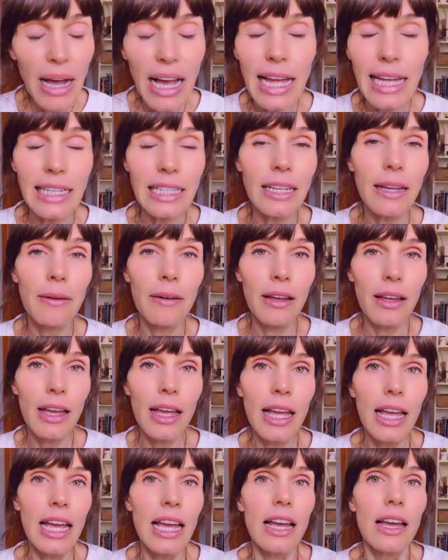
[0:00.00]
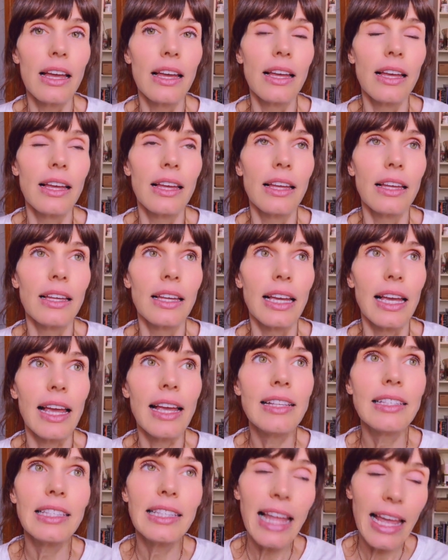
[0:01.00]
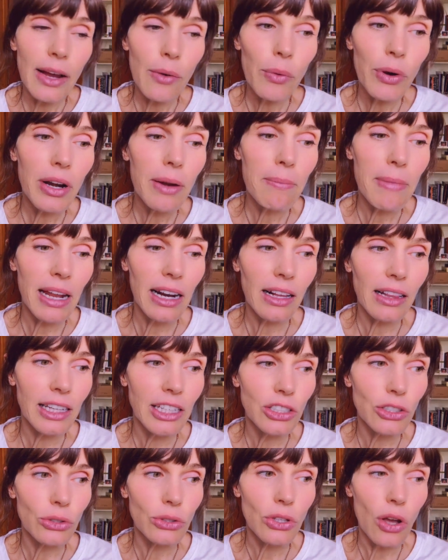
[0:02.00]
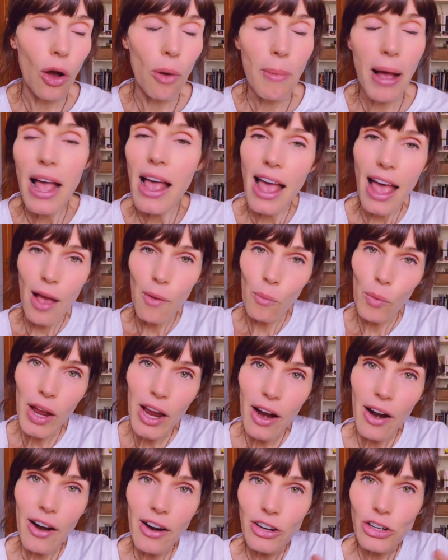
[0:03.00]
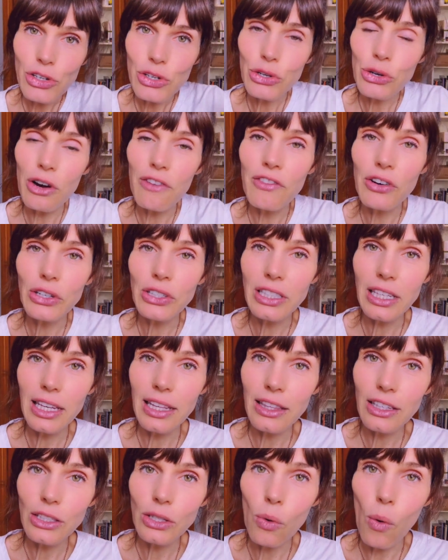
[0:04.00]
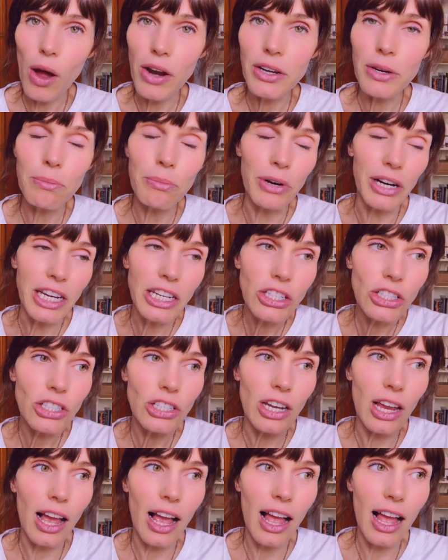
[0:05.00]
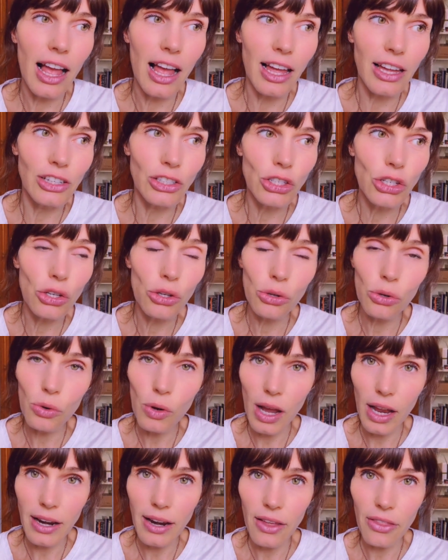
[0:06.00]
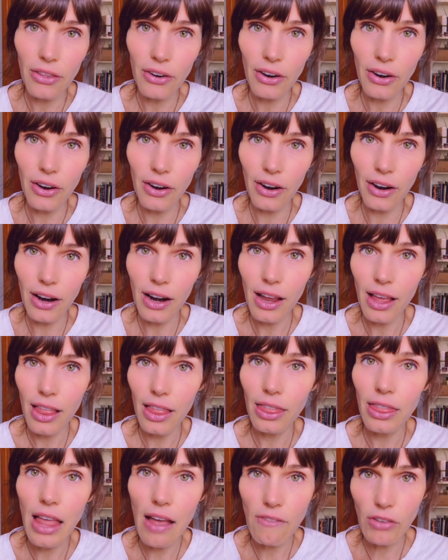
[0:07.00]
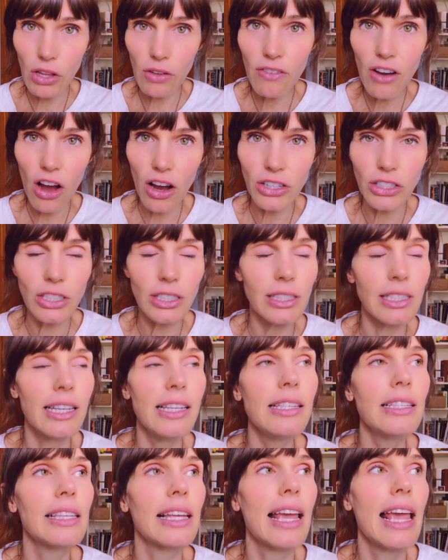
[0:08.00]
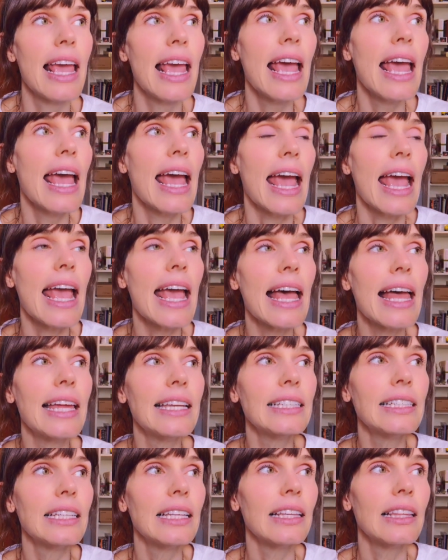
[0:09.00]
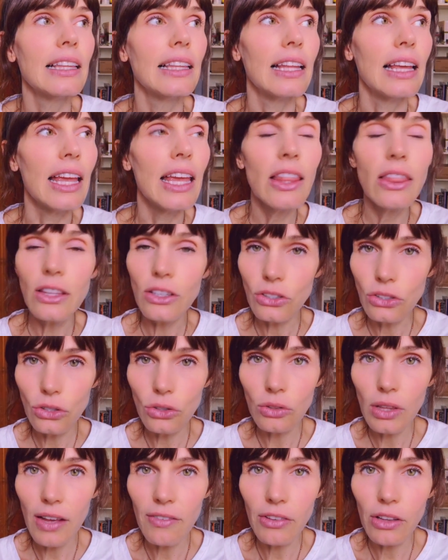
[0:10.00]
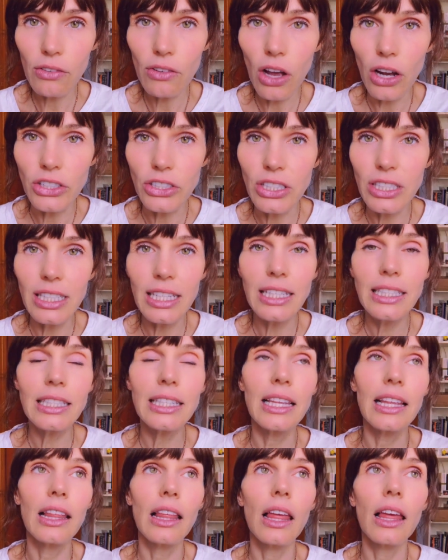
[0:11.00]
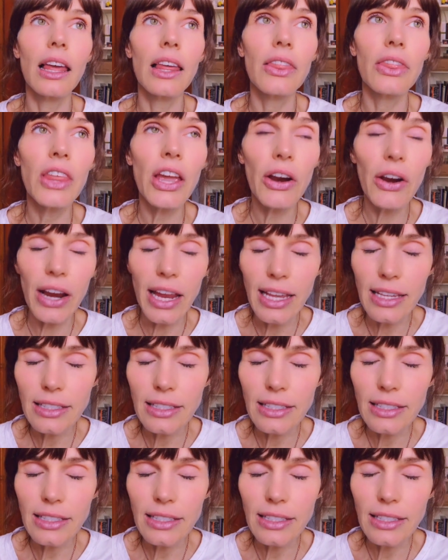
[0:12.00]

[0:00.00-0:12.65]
But it's like we're in a medically induced coma and we are traversing this quantum bridge to another level of consciousness. And in this new level of consciousness, there